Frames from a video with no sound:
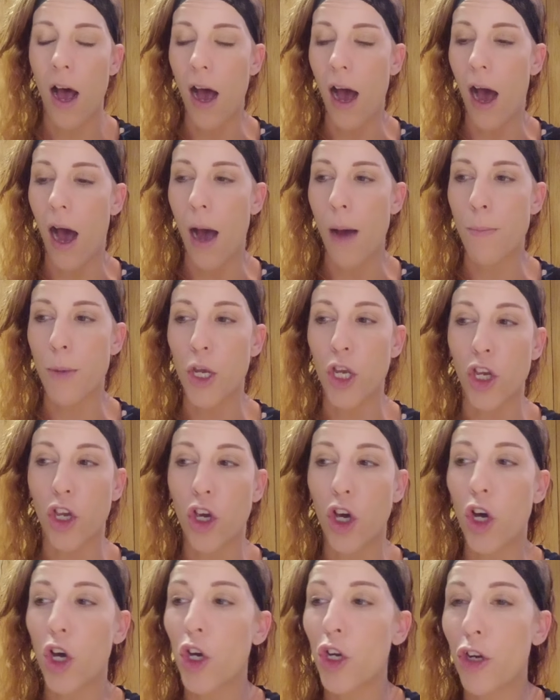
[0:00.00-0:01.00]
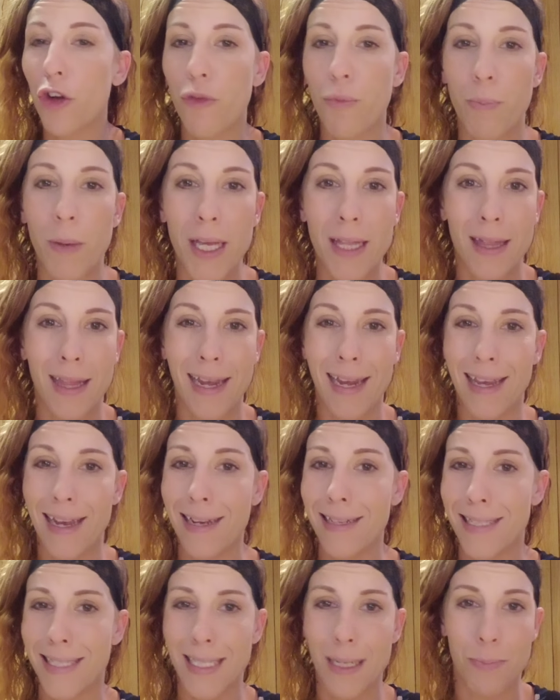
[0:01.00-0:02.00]
It could have been like
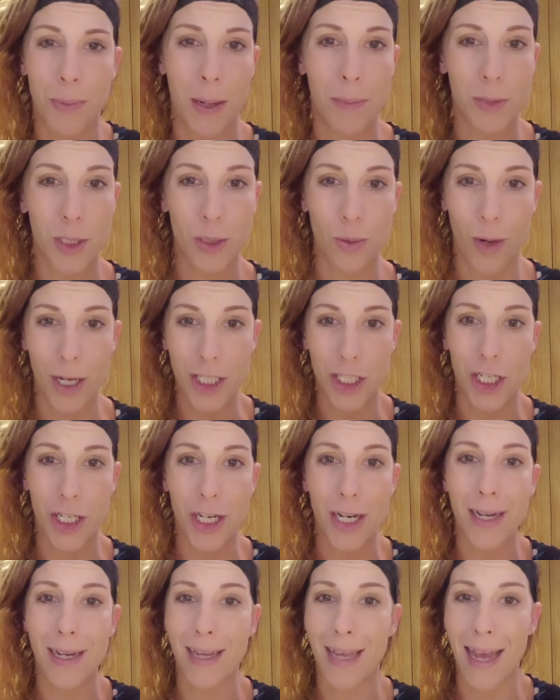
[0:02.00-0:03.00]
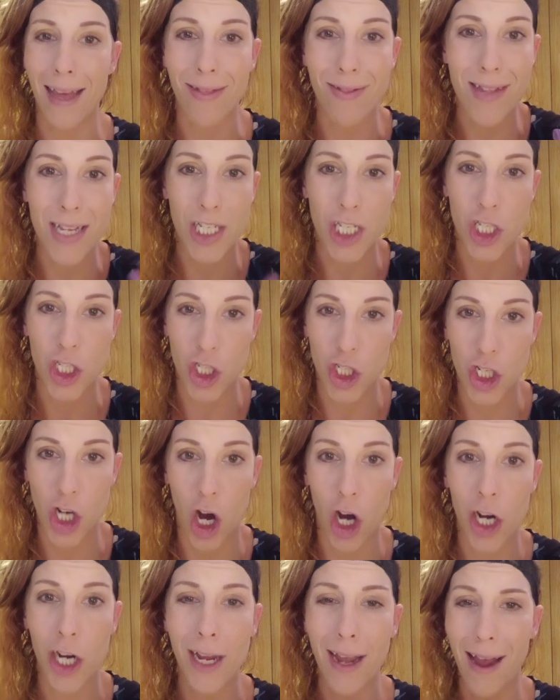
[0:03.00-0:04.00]
a zip up sweatshirt. Again, this is
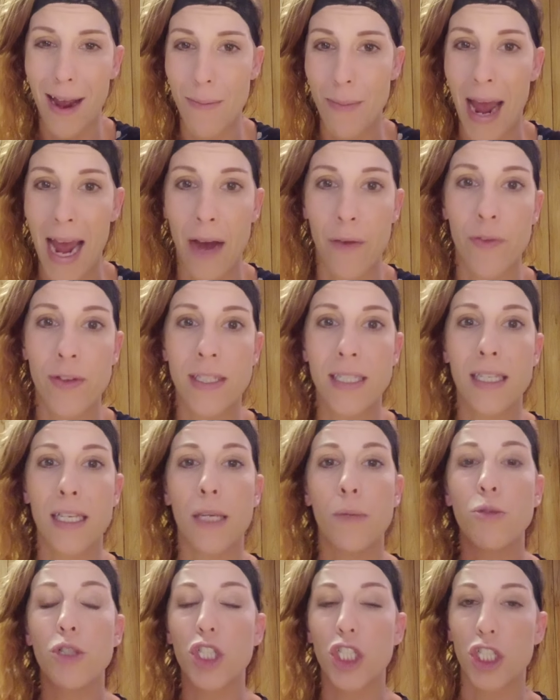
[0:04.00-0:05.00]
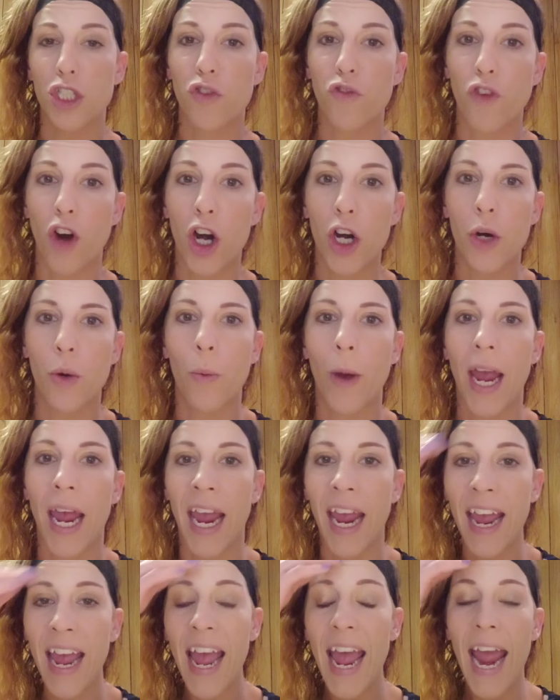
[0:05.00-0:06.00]
dark. I'm half asleep. She's far
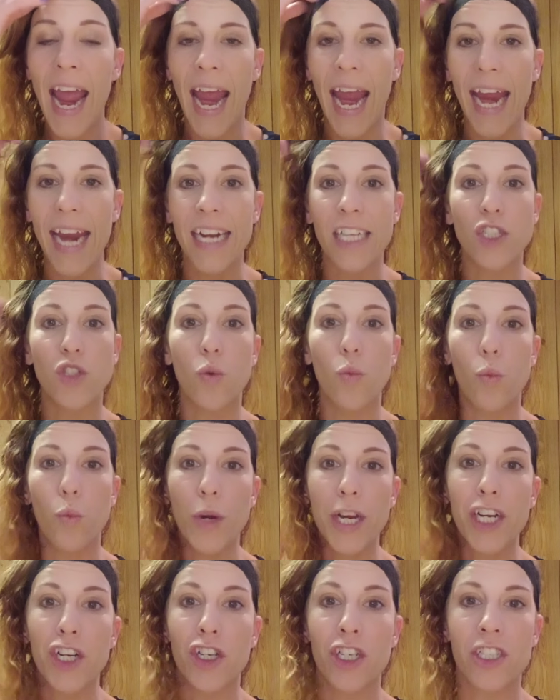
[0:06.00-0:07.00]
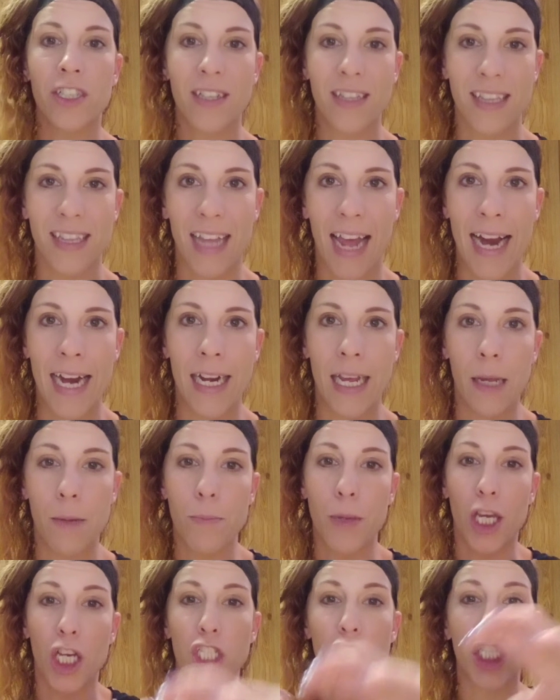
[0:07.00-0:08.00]
away, and it's weird lighting
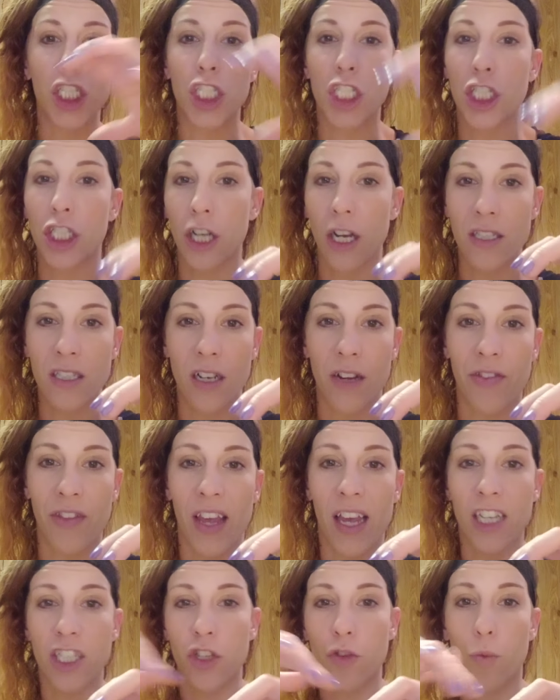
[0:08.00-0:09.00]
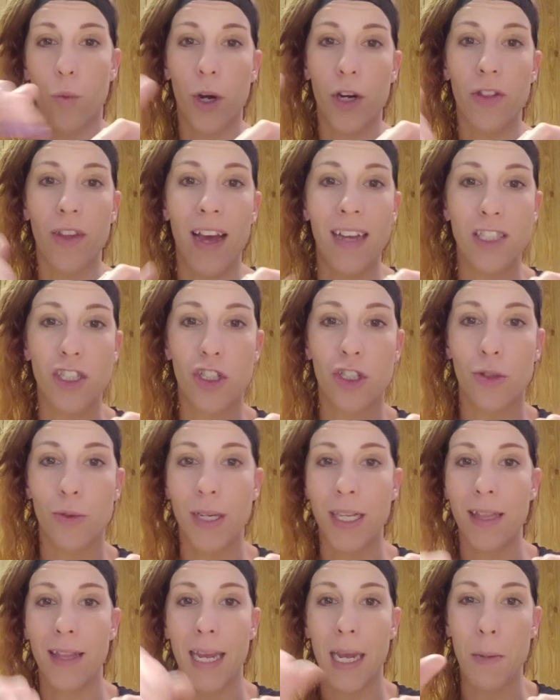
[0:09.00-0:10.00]
because she's just on the edge of where that
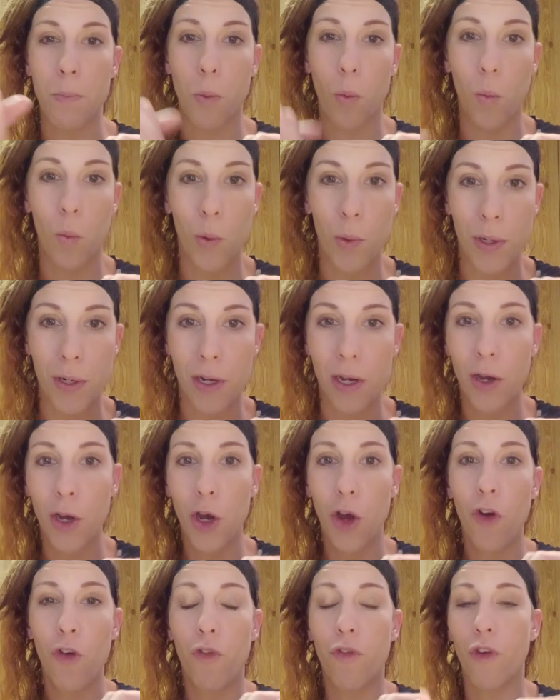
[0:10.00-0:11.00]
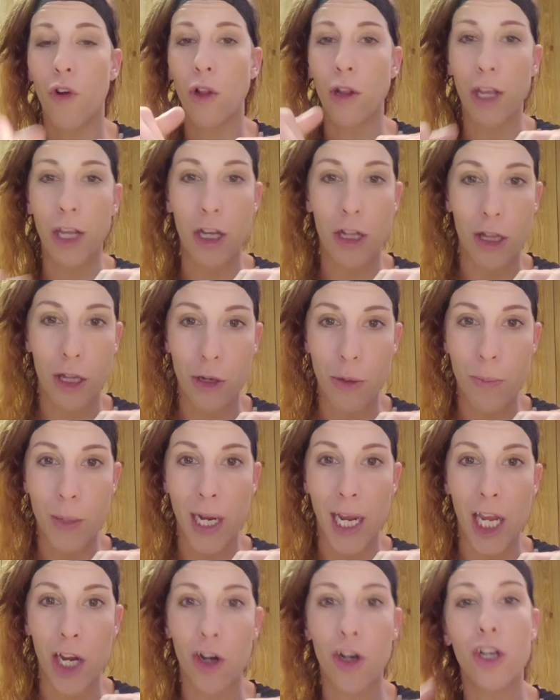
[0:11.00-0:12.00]
street lamp would fully
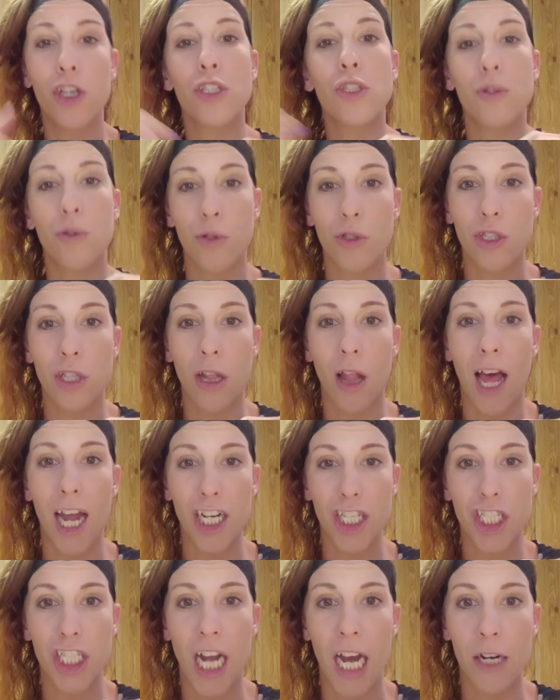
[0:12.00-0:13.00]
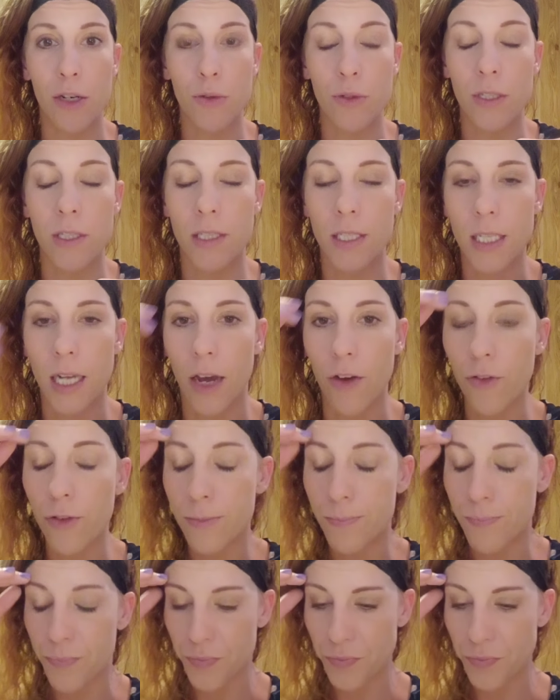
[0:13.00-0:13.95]
illuminate her. So there's a lot of shadows and stuff.